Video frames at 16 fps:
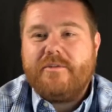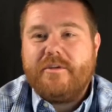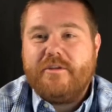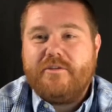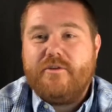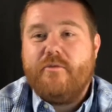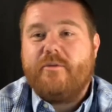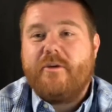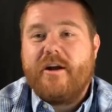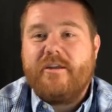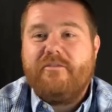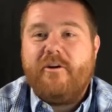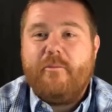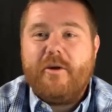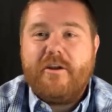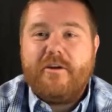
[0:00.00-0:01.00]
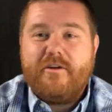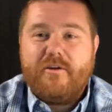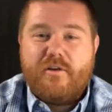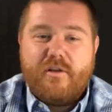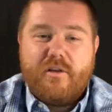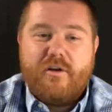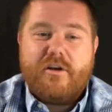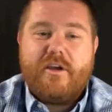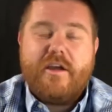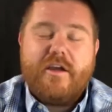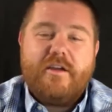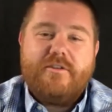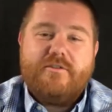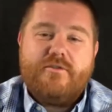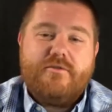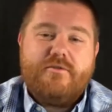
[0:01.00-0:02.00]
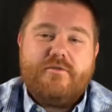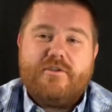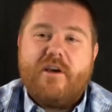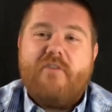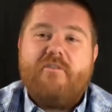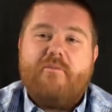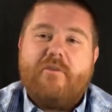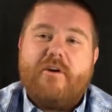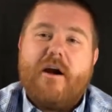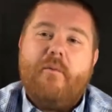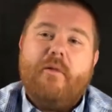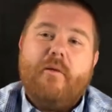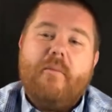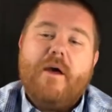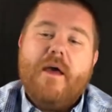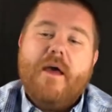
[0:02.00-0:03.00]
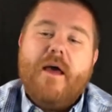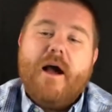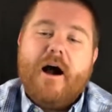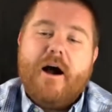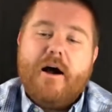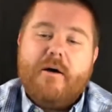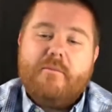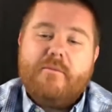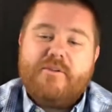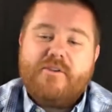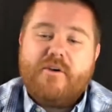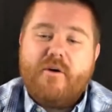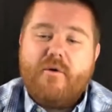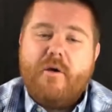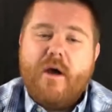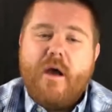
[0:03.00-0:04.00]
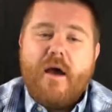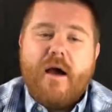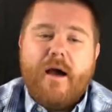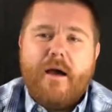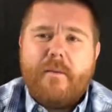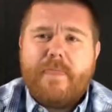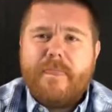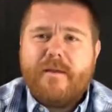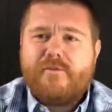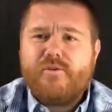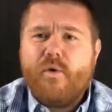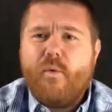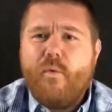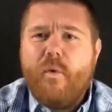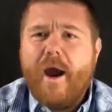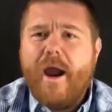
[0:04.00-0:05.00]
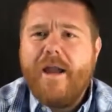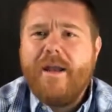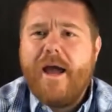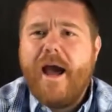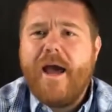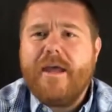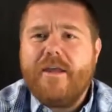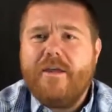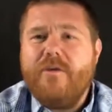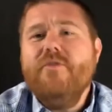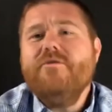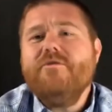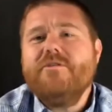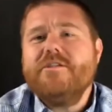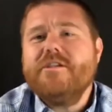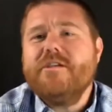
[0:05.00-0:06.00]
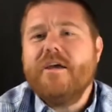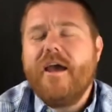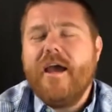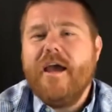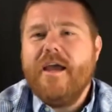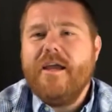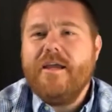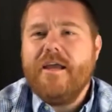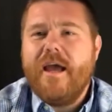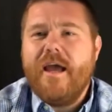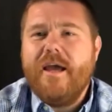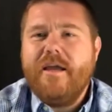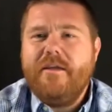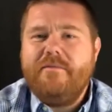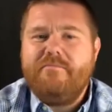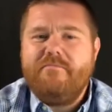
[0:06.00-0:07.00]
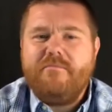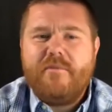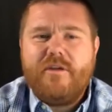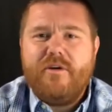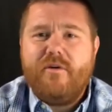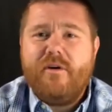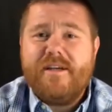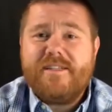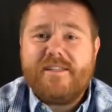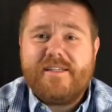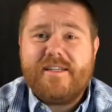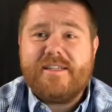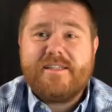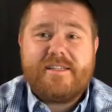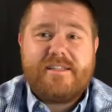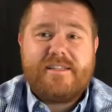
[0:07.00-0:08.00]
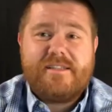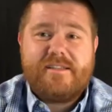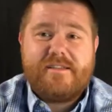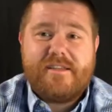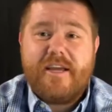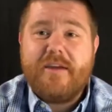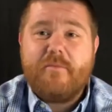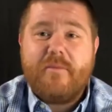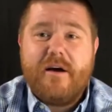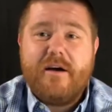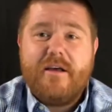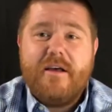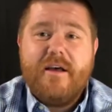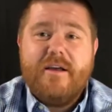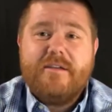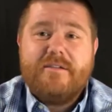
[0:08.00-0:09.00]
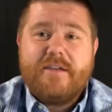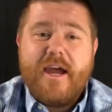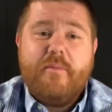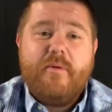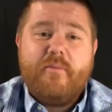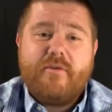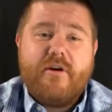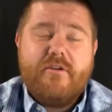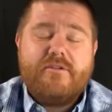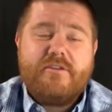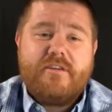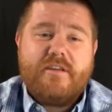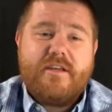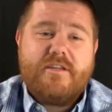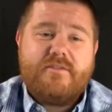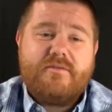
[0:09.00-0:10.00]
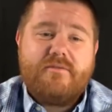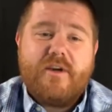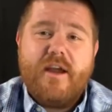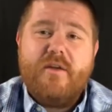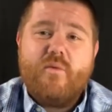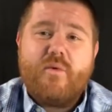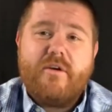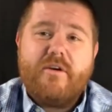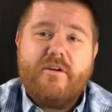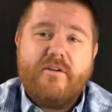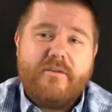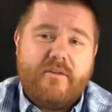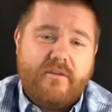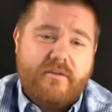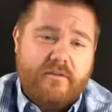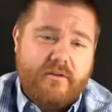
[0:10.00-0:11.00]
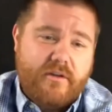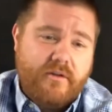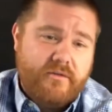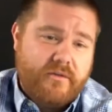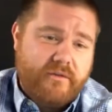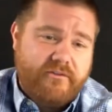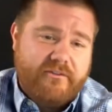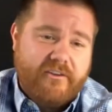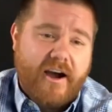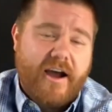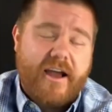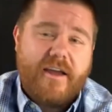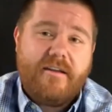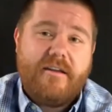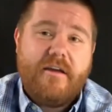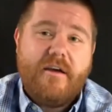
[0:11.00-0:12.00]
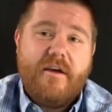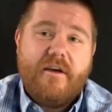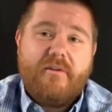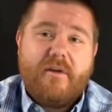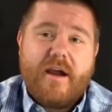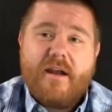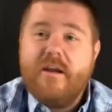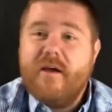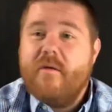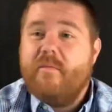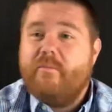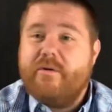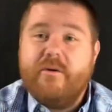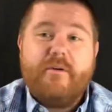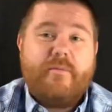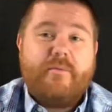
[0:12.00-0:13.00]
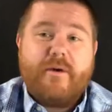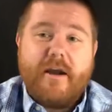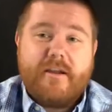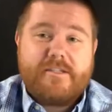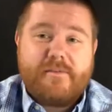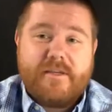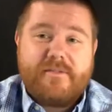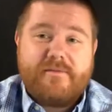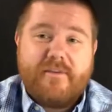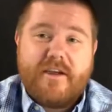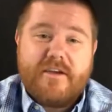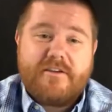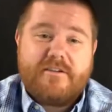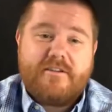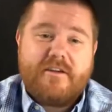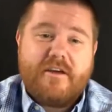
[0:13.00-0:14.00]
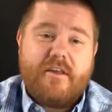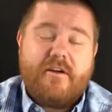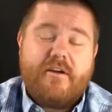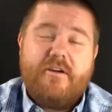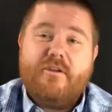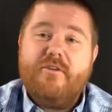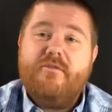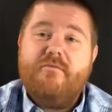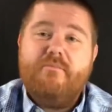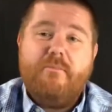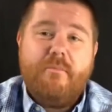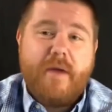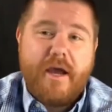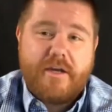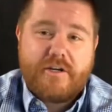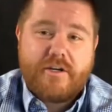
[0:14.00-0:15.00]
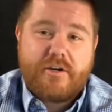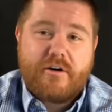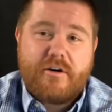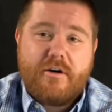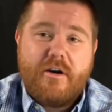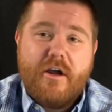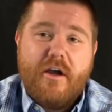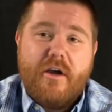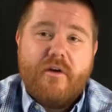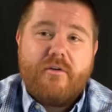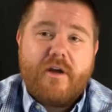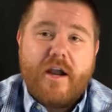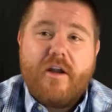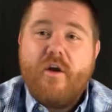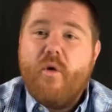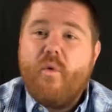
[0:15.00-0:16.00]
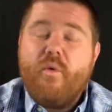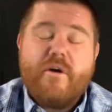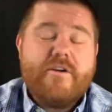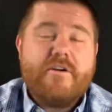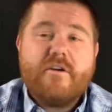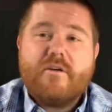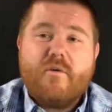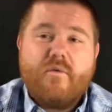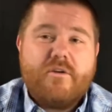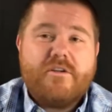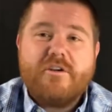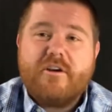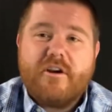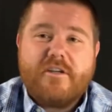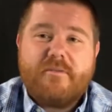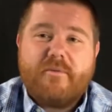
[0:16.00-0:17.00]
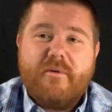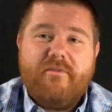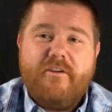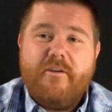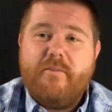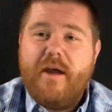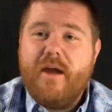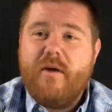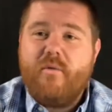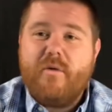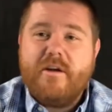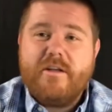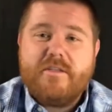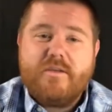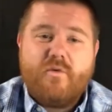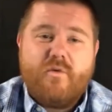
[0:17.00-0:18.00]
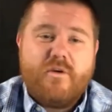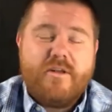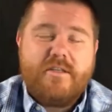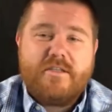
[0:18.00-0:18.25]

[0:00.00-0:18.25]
do product development, you're looking to solve a problem. So why not use a Six Sigma type approach to this, right? Where you define, right? Put your product specifications together. You measure, right? What's your customer feedback? What is